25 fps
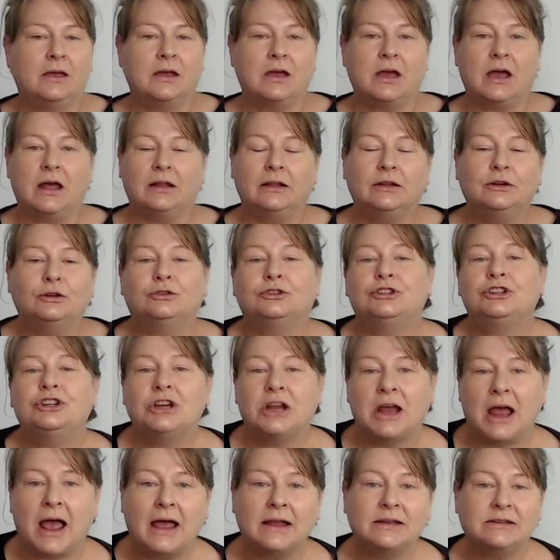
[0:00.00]
a little
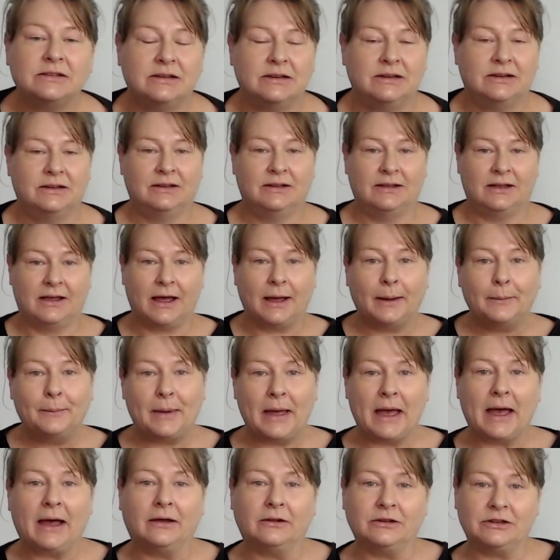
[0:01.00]
chat
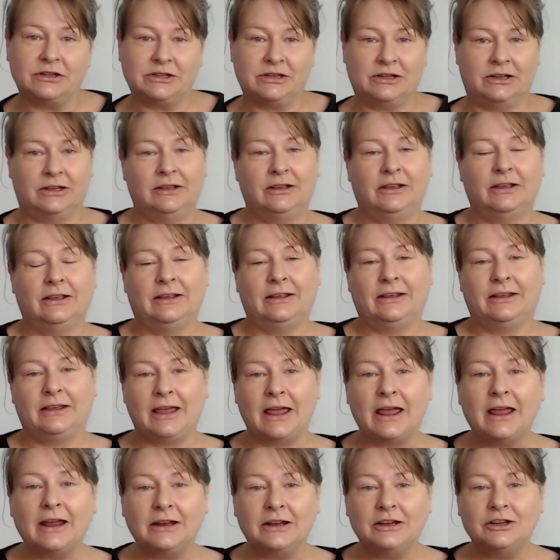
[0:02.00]
about
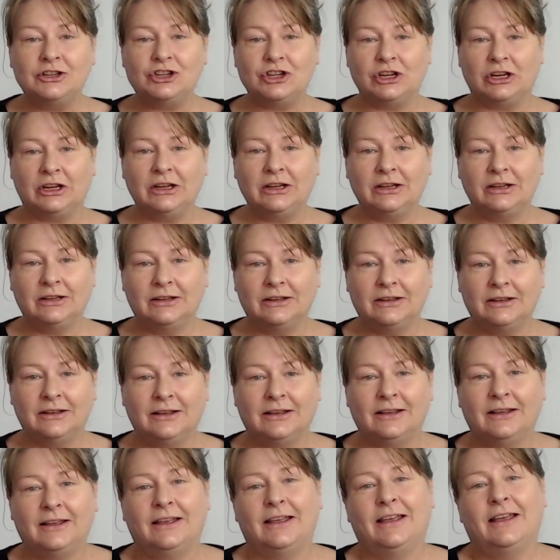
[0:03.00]
energy
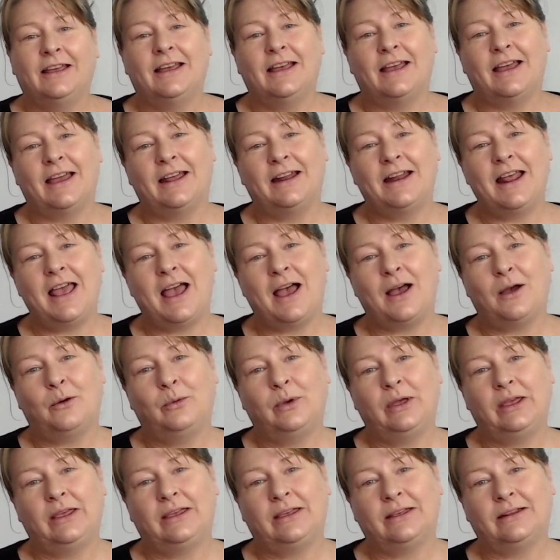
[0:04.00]
and how
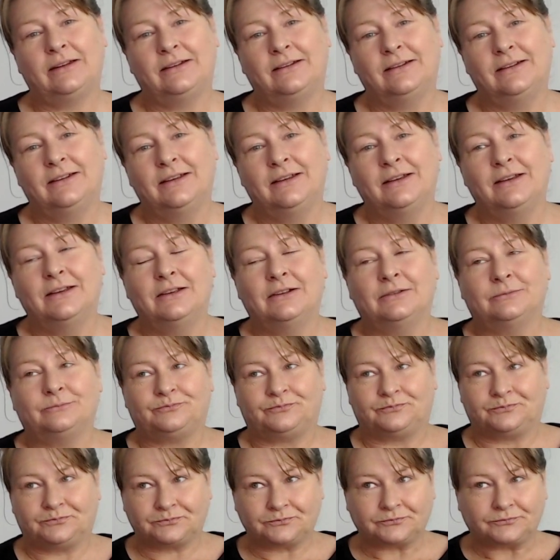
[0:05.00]
we can
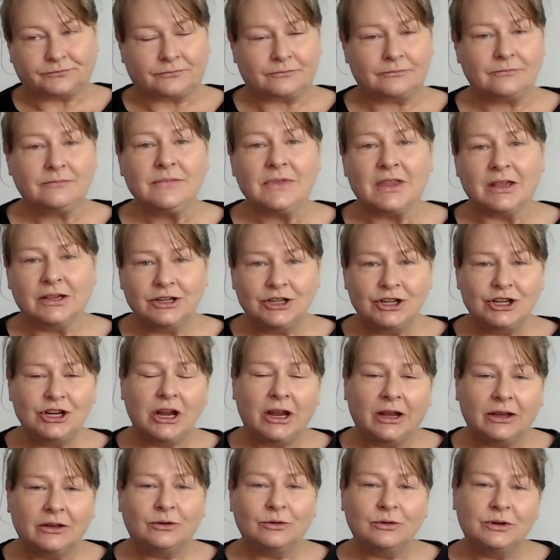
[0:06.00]

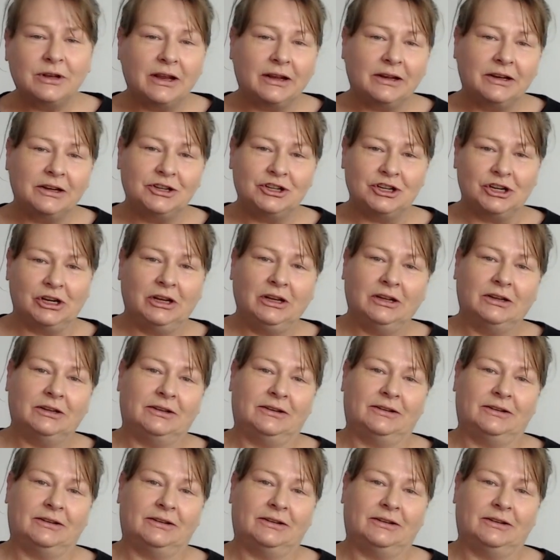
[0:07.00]
share good energy.